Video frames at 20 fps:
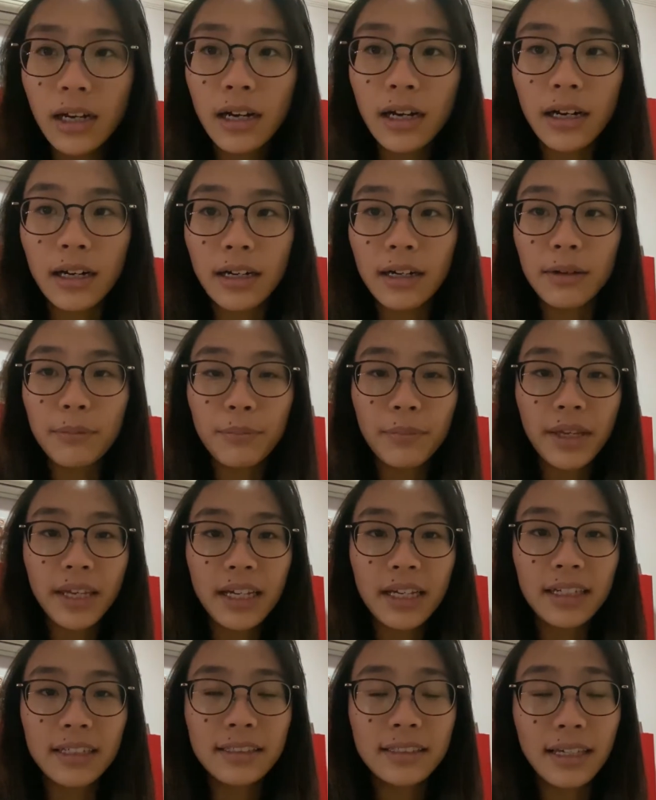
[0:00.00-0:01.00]
um,
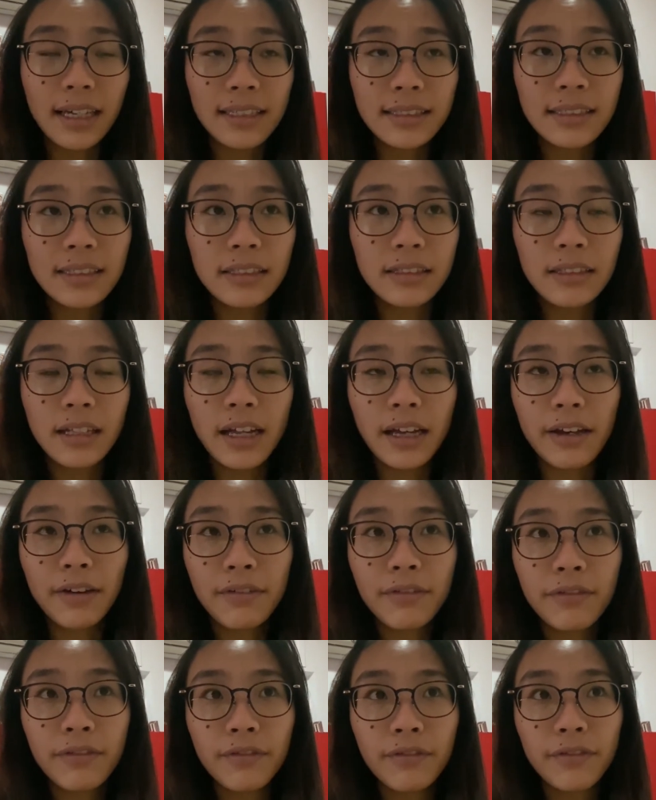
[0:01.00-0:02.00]
because I still have
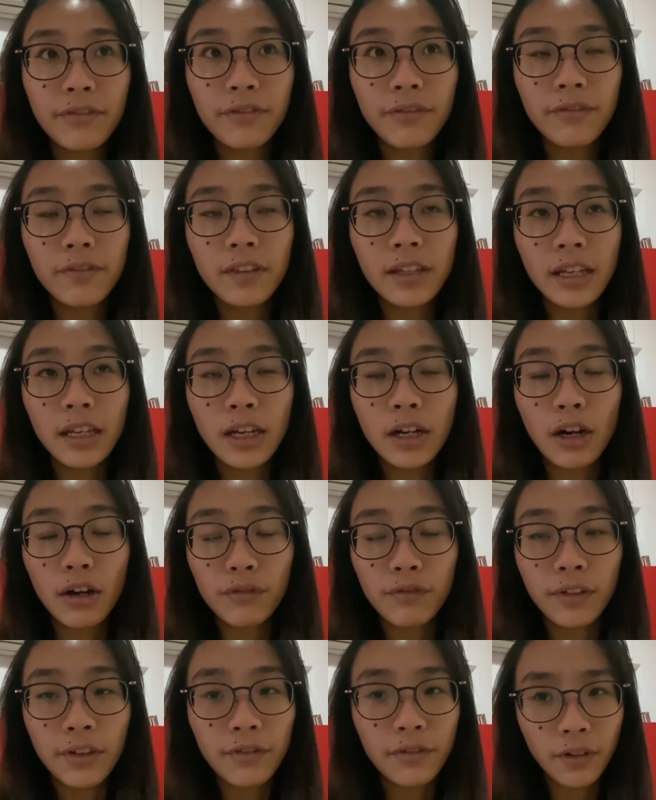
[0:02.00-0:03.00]
the
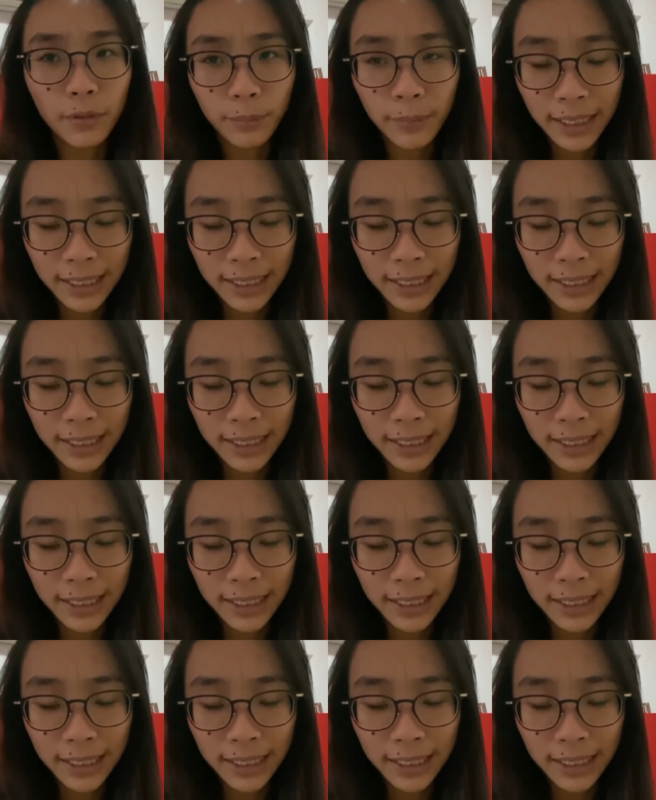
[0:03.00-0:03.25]
coffee from